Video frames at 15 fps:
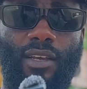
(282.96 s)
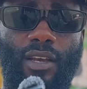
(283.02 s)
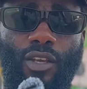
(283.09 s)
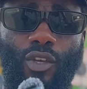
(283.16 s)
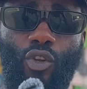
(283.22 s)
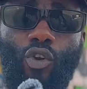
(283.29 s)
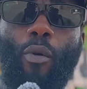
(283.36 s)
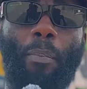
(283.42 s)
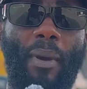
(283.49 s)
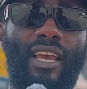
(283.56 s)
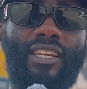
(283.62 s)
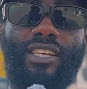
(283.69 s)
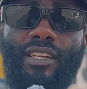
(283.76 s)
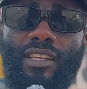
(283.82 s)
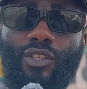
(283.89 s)
You know,
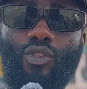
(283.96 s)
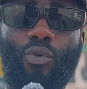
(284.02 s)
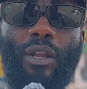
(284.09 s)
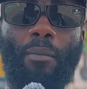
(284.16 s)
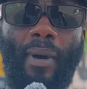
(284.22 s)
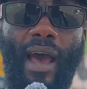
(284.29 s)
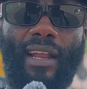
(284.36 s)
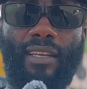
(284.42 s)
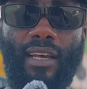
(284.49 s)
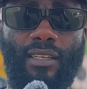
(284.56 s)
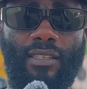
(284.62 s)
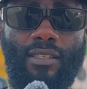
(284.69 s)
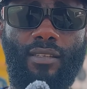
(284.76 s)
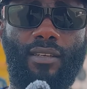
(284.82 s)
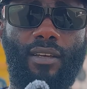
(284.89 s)
patience is what
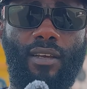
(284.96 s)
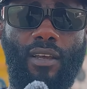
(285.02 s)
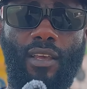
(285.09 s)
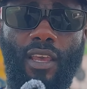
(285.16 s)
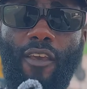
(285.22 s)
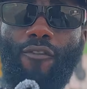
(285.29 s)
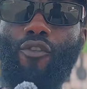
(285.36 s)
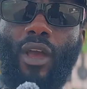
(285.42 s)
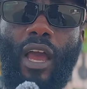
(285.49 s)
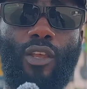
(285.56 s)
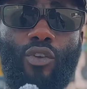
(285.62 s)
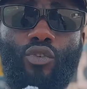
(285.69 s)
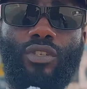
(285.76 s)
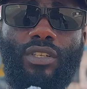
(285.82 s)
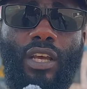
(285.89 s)
matters. If you can
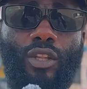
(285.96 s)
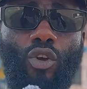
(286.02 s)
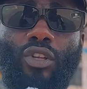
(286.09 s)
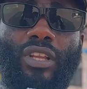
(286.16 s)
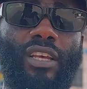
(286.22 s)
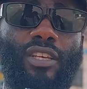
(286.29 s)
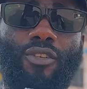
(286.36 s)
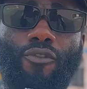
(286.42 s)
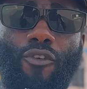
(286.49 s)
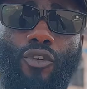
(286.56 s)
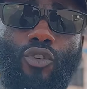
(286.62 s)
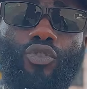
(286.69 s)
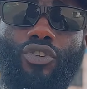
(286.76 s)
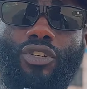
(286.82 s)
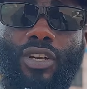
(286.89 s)
use a tortoise for you
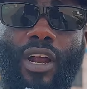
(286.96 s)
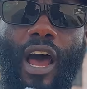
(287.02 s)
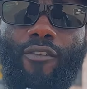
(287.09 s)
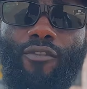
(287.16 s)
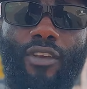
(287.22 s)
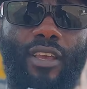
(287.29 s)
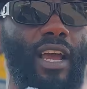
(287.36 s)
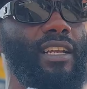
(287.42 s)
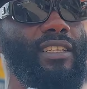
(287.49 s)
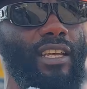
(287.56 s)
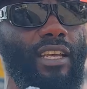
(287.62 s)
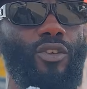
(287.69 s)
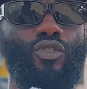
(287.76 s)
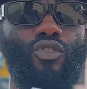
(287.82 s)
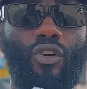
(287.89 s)
to travel, it can
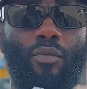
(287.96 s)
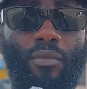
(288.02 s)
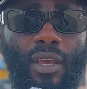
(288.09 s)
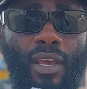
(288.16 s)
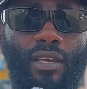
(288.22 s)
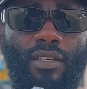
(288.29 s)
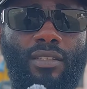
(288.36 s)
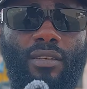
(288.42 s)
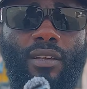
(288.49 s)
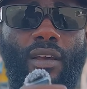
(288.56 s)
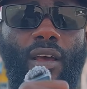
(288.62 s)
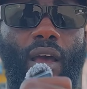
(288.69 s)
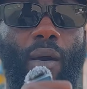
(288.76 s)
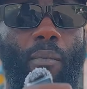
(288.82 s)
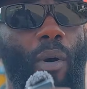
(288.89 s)
take you some years.
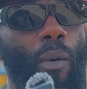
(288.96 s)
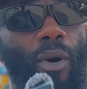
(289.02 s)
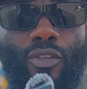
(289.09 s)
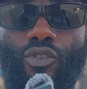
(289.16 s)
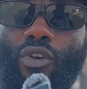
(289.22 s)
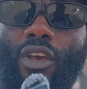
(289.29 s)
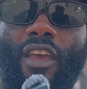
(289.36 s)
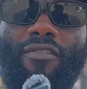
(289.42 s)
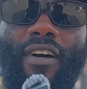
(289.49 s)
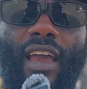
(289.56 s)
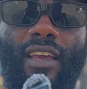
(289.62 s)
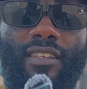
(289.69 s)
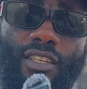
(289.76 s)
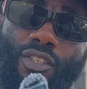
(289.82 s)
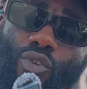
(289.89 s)
But whatsoever
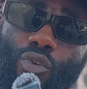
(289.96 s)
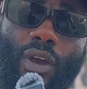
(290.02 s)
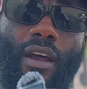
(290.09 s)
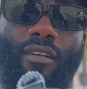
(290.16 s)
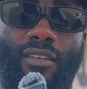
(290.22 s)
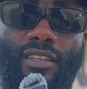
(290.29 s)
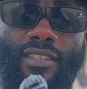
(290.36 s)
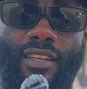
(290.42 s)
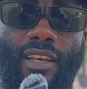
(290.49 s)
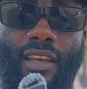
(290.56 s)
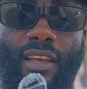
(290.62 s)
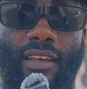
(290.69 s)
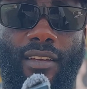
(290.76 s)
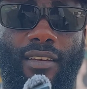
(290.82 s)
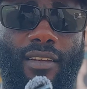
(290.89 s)
it is, you can reach
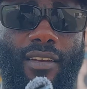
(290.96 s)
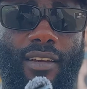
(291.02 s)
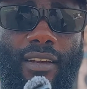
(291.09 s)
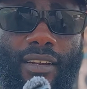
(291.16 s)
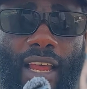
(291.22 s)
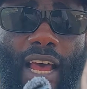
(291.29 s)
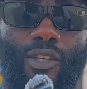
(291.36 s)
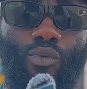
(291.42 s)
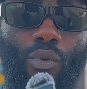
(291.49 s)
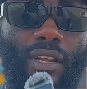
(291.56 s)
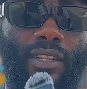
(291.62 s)
there. That's what.